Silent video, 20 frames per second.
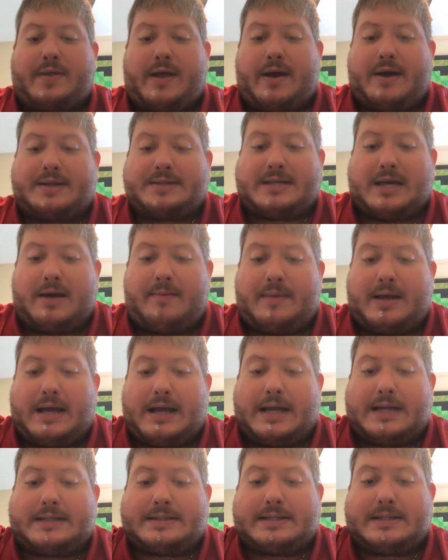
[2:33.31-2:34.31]
thou hast come
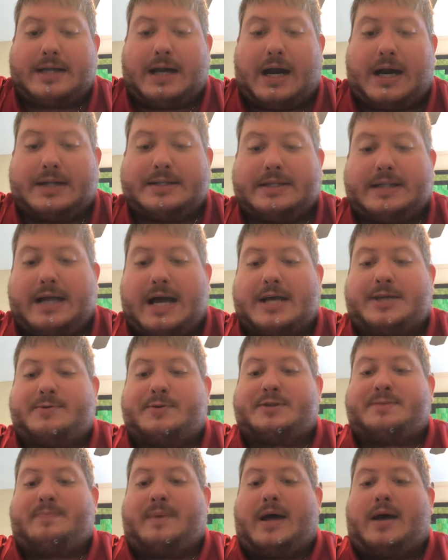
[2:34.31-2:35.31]
as God to
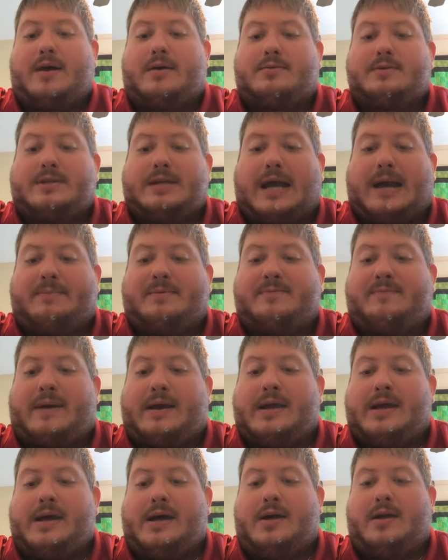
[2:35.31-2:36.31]
Lazarus, bound, captive
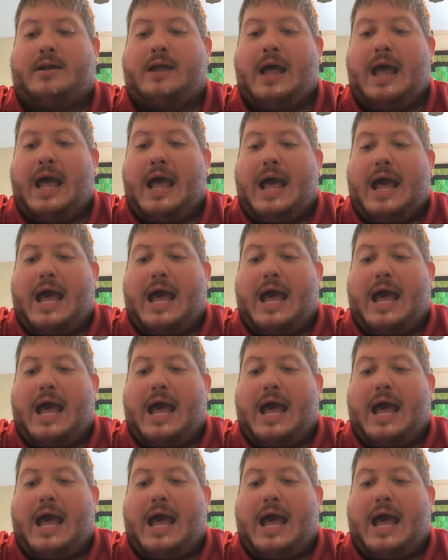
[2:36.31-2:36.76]
by hell,